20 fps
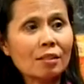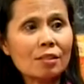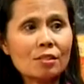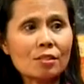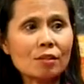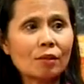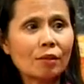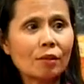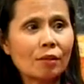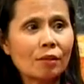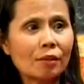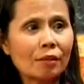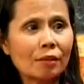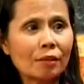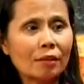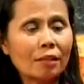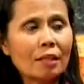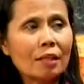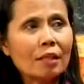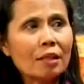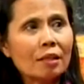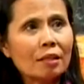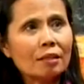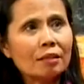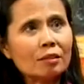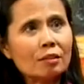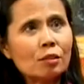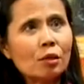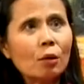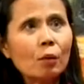
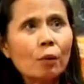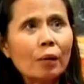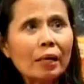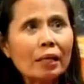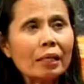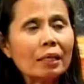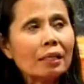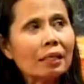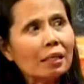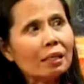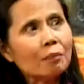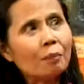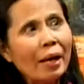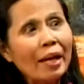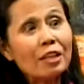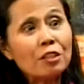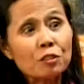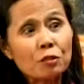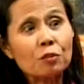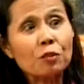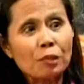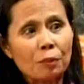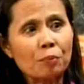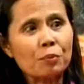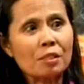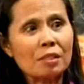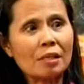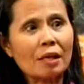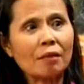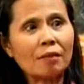So in my
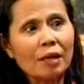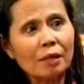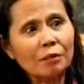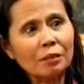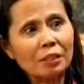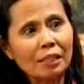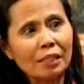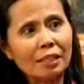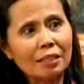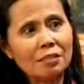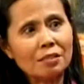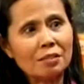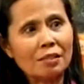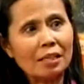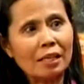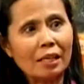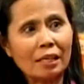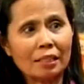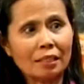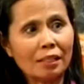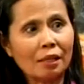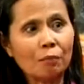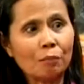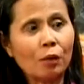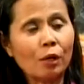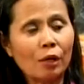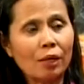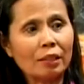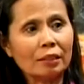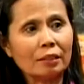trips around the country and
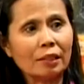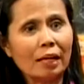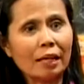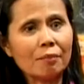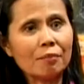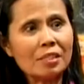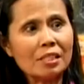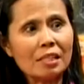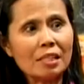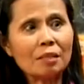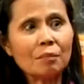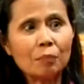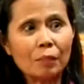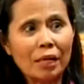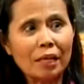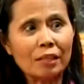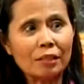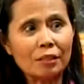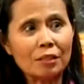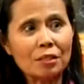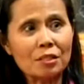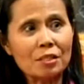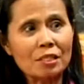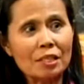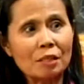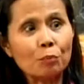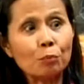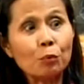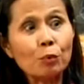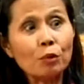abroad, I've seen mothers
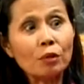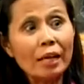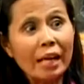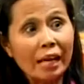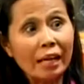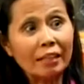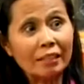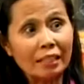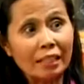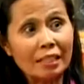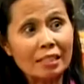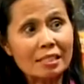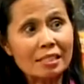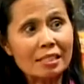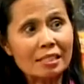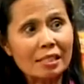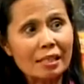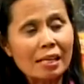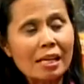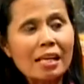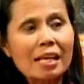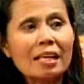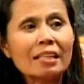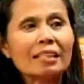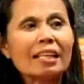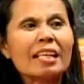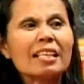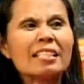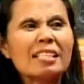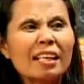in poor areas.
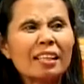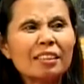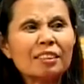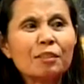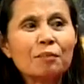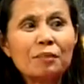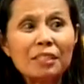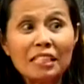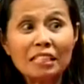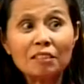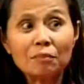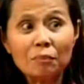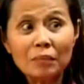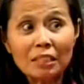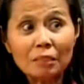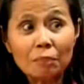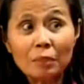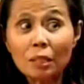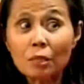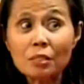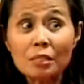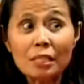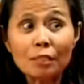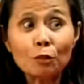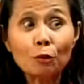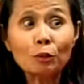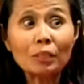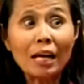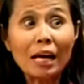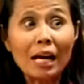They seldom eat meat because they
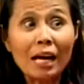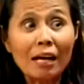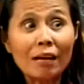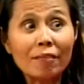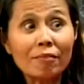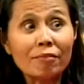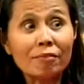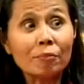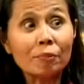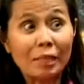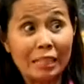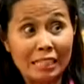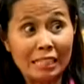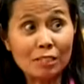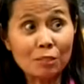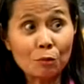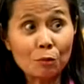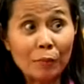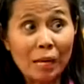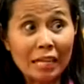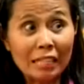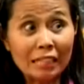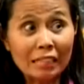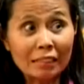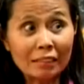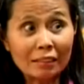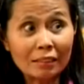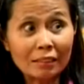don't have money to buy it.